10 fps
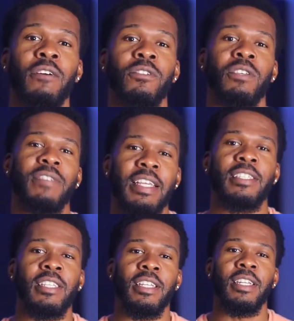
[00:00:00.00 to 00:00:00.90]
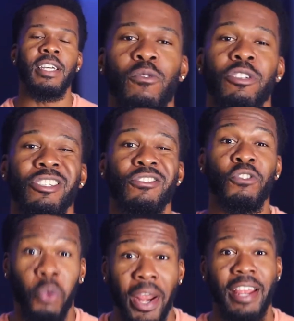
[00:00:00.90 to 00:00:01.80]
levels of insulin, which is
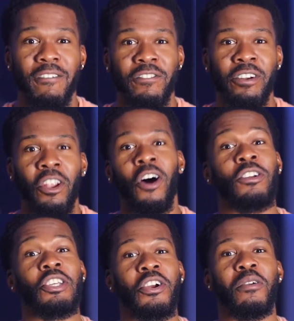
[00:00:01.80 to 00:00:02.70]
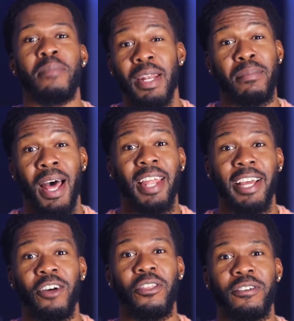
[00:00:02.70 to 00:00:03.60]
great for long-term metabolic
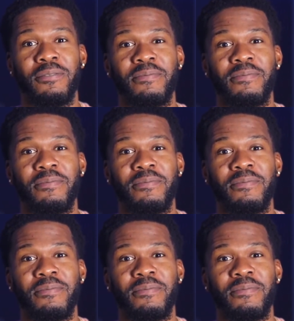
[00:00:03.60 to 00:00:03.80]
health.